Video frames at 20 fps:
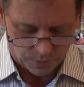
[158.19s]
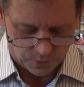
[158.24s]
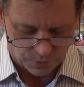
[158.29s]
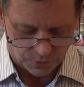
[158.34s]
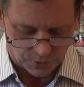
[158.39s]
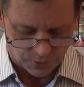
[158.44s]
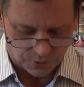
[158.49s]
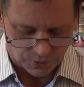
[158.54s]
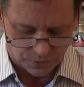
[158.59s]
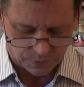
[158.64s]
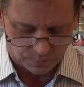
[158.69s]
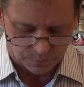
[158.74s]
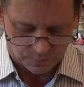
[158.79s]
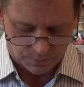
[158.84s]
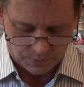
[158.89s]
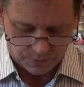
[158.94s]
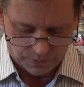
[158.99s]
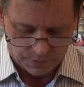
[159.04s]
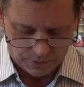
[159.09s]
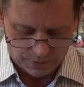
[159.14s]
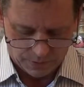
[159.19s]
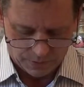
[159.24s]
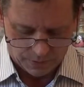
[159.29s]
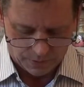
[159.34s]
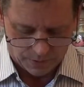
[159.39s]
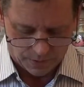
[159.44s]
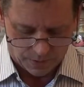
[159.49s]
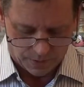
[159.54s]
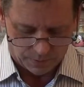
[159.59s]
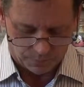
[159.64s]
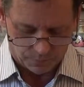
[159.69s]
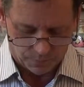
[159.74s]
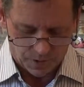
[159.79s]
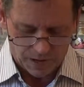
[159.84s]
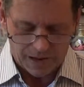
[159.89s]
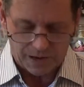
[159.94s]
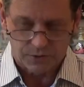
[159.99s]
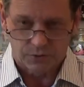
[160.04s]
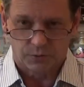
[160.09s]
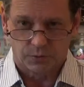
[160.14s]
system
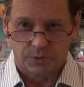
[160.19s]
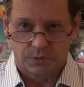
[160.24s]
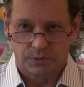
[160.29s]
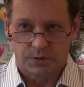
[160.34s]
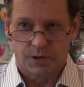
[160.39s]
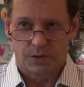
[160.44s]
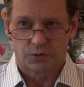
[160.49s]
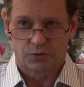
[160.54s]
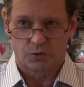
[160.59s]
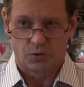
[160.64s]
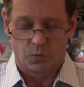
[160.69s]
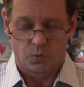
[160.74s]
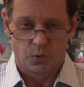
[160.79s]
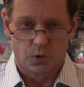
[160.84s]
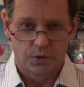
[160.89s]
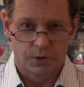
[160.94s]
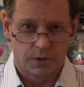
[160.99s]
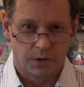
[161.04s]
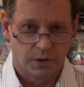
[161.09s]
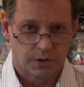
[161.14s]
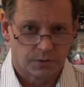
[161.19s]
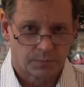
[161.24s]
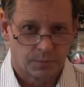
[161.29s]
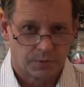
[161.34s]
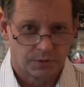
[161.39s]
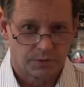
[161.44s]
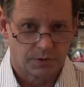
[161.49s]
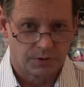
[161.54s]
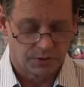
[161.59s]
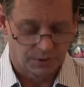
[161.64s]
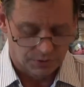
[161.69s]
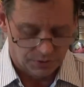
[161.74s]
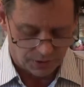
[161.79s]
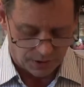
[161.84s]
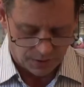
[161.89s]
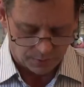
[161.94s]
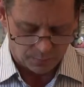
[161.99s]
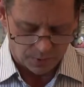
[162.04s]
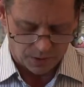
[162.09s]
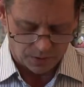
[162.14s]
actually tends to work against positions
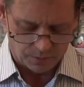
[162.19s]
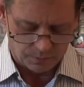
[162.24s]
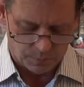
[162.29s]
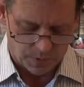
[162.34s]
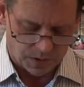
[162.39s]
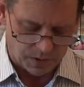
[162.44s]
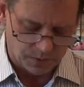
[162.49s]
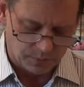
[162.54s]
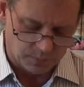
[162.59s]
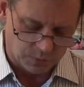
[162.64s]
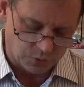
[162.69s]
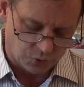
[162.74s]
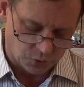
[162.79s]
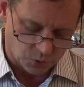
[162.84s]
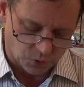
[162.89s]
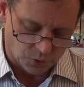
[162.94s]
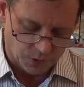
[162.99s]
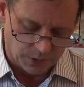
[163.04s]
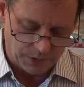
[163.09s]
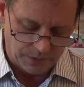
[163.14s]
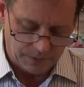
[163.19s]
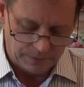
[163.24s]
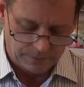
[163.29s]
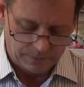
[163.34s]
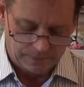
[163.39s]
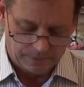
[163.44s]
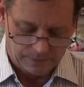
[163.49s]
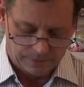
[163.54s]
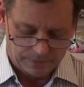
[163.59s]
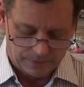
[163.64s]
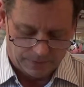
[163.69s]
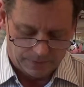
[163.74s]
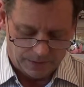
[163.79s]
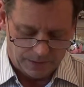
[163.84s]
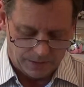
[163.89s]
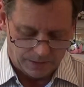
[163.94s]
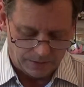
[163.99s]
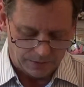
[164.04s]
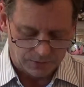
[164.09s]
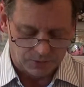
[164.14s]
taken by the majority,
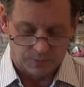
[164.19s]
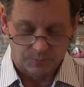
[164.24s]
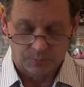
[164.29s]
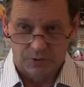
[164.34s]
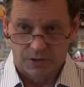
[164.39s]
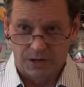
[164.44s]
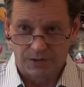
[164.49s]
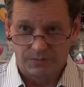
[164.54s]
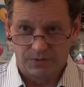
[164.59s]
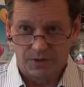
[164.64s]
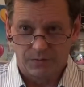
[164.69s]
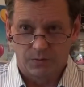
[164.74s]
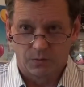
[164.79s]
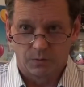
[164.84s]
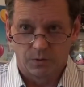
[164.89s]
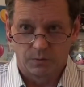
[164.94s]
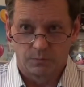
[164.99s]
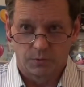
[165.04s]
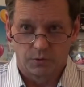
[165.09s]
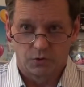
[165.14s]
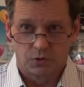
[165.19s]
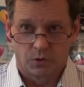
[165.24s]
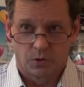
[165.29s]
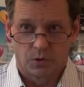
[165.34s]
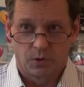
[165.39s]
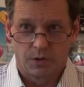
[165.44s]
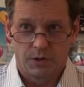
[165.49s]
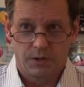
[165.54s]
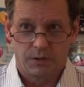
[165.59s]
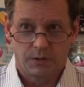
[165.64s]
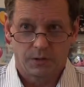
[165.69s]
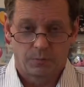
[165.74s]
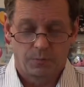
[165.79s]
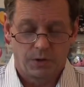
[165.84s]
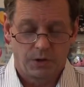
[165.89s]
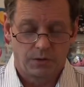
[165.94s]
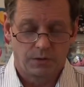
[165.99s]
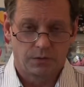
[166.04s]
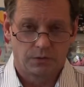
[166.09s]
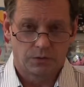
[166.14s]
and sometimes even when majority
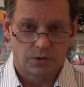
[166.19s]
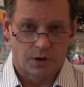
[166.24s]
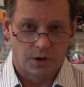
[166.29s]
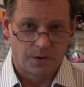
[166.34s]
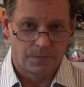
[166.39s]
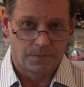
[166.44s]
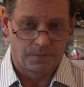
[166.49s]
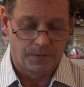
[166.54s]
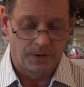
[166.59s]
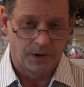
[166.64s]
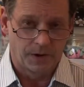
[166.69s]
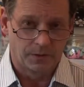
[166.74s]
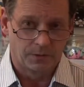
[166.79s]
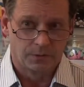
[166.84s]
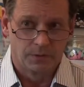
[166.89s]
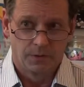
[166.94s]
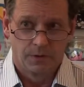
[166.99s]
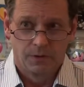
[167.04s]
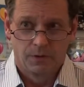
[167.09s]
opinions are found,